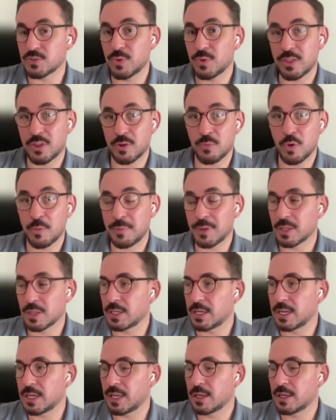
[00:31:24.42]
since around their
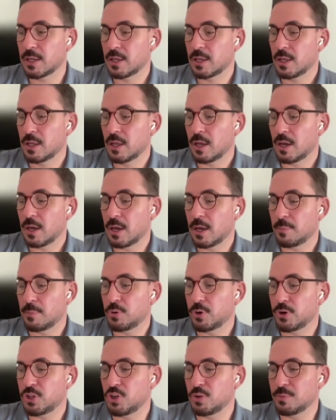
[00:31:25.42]
mobility,
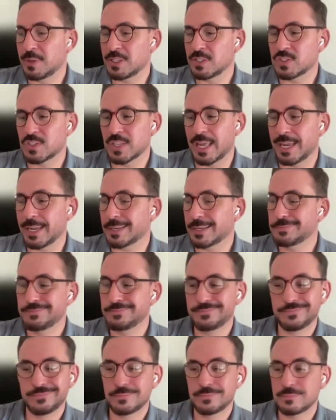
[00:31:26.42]
put humans
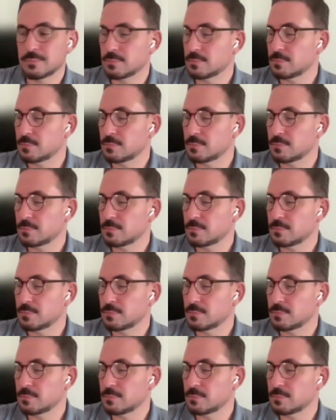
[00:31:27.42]
like